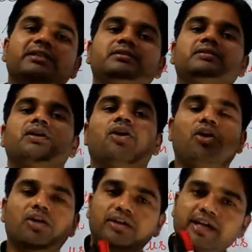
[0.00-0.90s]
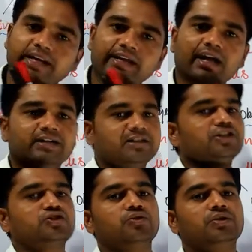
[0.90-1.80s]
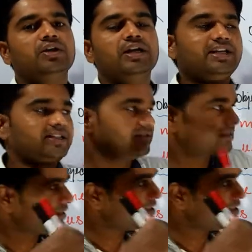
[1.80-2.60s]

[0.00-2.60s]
it is already understood, it is